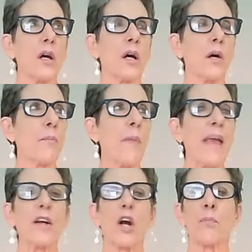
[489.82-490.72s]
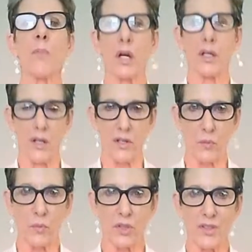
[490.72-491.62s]
make our mark on the
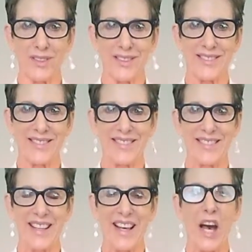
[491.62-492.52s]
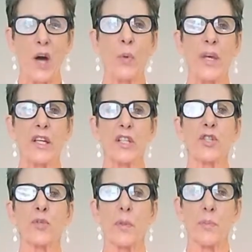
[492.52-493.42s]
world, how we
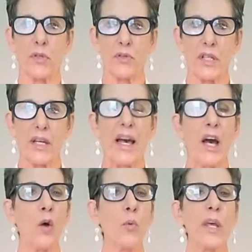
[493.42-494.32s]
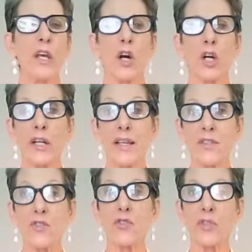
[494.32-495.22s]
contribute, how we are in
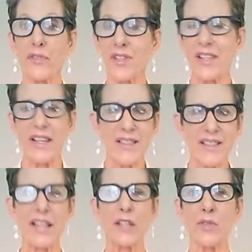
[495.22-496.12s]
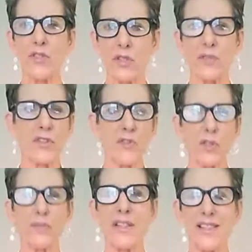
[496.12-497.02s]
service, in sacred service,
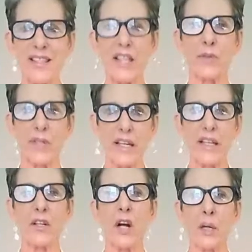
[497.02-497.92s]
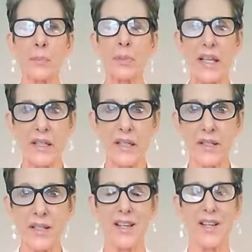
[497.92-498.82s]
serving the sacred in our planet
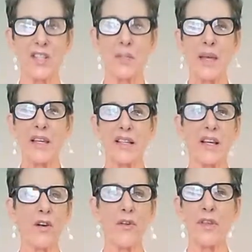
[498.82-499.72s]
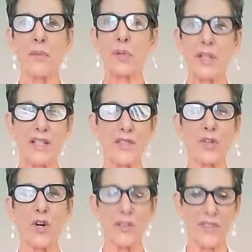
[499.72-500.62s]
to make it a healthy place for
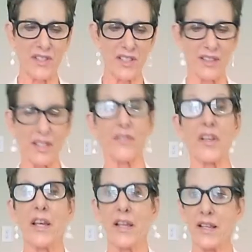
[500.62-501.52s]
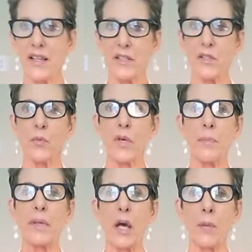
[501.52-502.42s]
all of us to live, is we
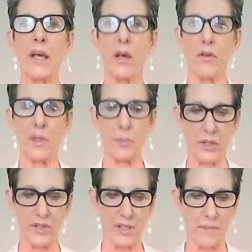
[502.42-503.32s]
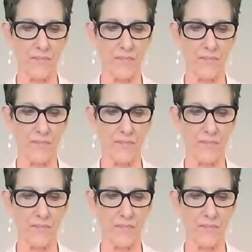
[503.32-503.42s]
become a healthy person.